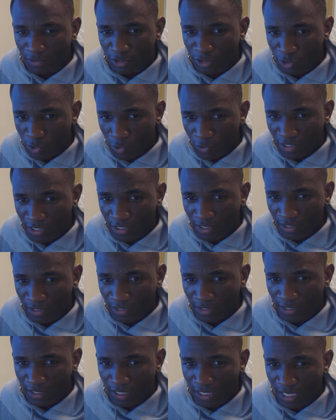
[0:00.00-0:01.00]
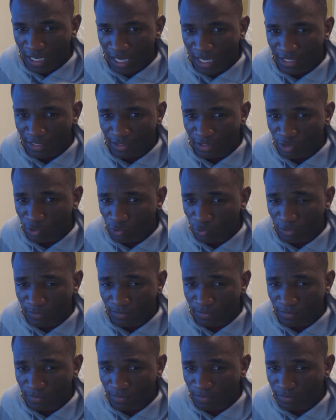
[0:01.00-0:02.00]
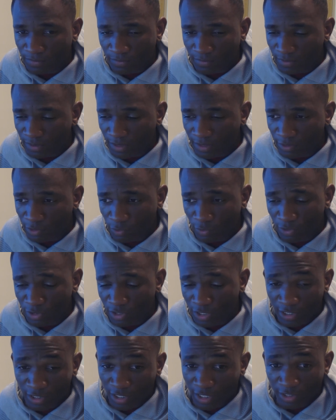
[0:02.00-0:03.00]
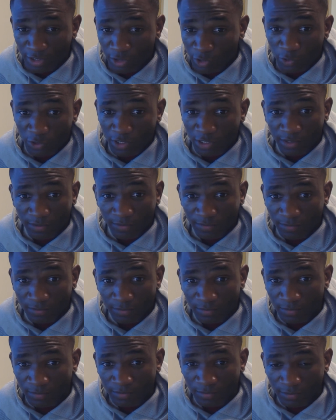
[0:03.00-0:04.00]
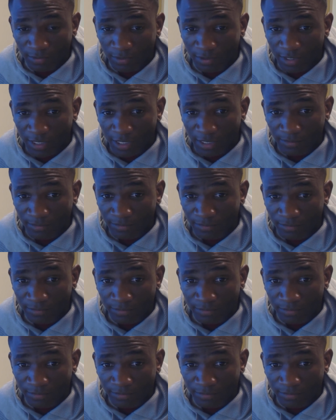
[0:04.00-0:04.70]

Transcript: Choking and juicing. Okay?